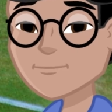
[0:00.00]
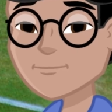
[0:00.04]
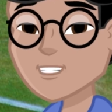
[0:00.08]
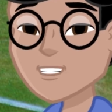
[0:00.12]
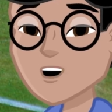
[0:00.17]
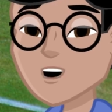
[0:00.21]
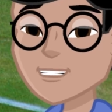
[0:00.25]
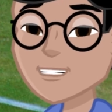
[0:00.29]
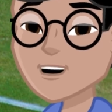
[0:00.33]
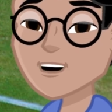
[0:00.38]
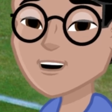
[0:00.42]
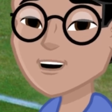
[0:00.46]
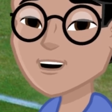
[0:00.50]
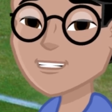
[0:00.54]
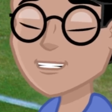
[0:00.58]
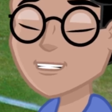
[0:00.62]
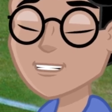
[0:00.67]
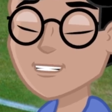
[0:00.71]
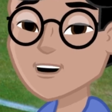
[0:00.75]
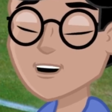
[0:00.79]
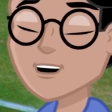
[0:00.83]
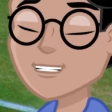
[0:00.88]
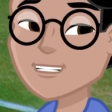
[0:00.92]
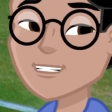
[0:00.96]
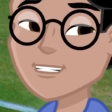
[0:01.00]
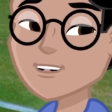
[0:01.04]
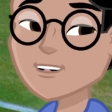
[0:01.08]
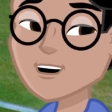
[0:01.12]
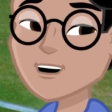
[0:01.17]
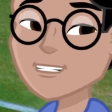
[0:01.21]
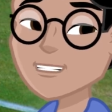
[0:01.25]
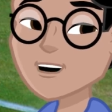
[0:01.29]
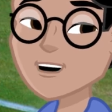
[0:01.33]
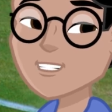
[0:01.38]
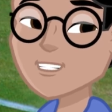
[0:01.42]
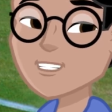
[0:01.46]
Djokovic's car
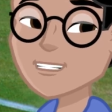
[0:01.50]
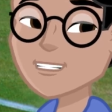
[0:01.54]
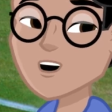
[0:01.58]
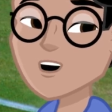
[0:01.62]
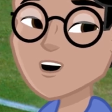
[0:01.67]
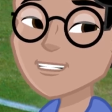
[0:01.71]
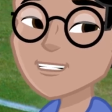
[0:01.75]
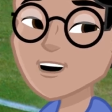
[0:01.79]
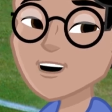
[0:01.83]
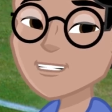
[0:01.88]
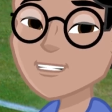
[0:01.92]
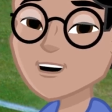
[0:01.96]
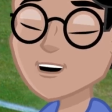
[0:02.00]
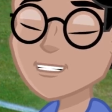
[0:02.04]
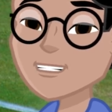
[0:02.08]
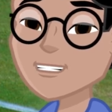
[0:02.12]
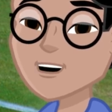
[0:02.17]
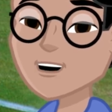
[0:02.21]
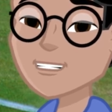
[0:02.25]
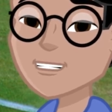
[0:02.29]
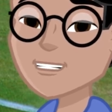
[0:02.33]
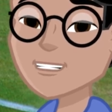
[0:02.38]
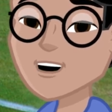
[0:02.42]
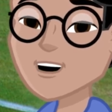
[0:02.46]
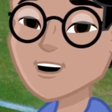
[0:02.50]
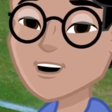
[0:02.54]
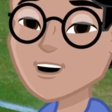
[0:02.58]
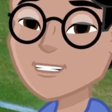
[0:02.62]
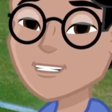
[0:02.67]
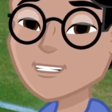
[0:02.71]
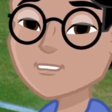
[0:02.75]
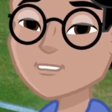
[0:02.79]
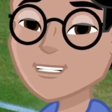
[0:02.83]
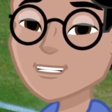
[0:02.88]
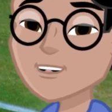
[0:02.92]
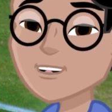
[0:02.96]
collection showcases his
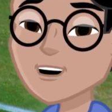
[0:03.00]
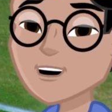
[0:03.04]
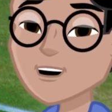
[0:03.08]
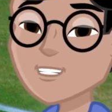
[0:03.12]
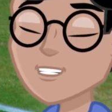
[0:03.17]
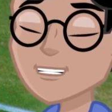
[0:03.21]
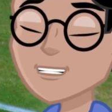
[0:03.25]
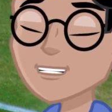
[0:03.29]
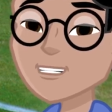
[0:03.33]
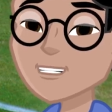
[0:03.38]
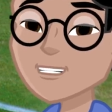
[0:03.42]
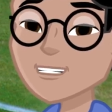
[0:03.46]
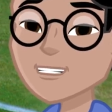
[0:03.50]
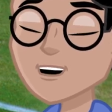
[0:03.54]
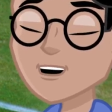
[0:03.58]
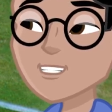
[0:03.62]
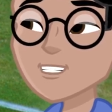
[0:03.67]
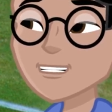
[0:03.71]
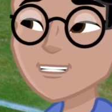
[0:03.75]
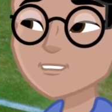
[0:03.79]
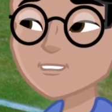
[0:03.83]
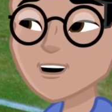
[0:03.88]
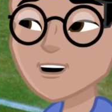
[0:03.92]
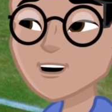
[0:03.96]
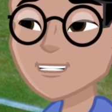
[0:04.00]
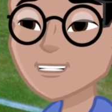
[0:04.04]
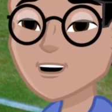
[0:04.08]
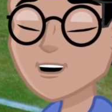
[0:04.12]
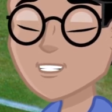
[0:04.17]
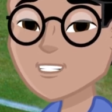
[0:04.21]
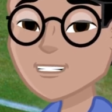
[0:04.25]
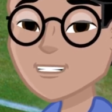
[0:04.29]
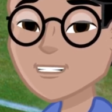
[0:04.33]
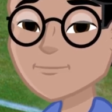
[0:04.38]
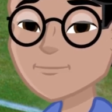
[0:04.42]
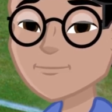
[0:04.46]
taste for luxury and
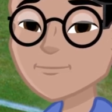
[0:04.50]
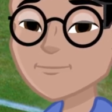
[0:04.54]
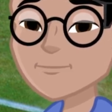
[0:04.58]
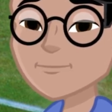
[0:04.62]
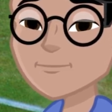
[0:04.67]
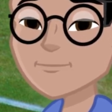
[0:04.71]
performance.